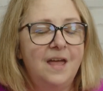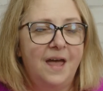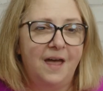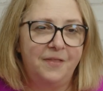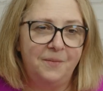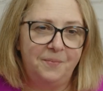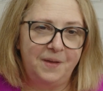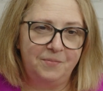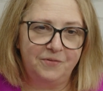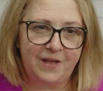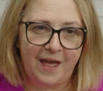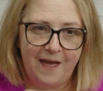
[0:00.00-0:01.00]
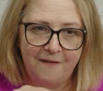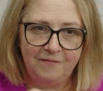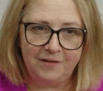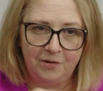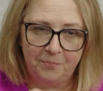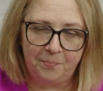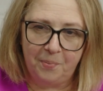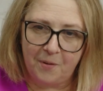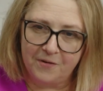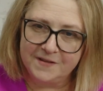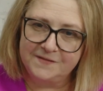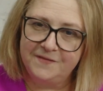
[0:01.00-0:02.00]
Other people have little
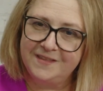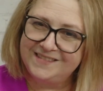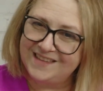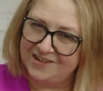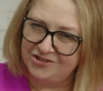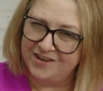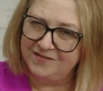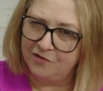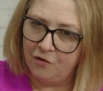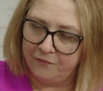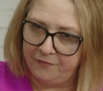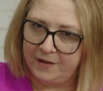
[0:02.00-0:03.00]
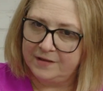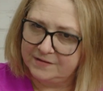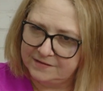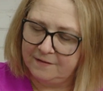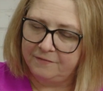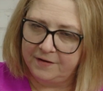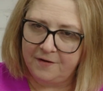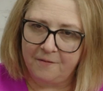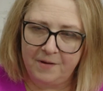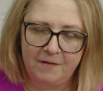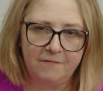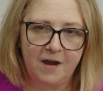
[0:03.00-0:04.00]
pockets for the sachets of coffee and stuff to go
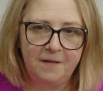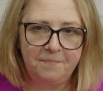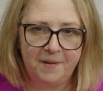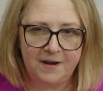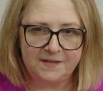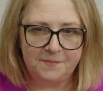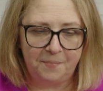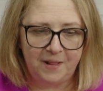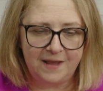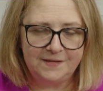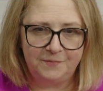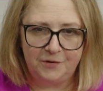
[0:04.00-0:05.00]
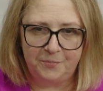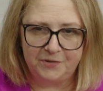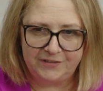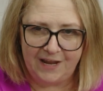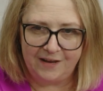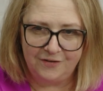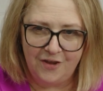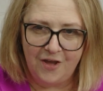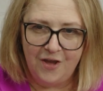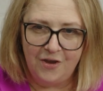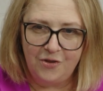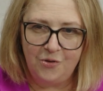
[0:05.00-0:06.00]
in, right? But it's a place to protect
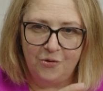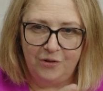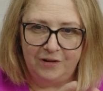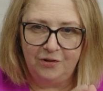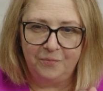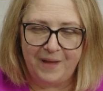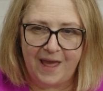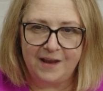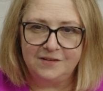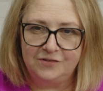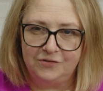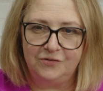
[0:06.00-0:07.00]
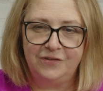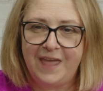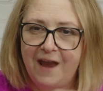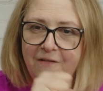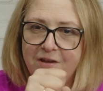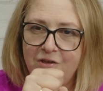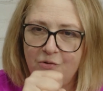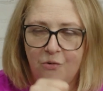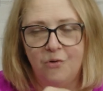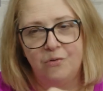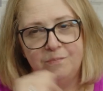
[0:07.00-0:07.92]
your little bag to carry your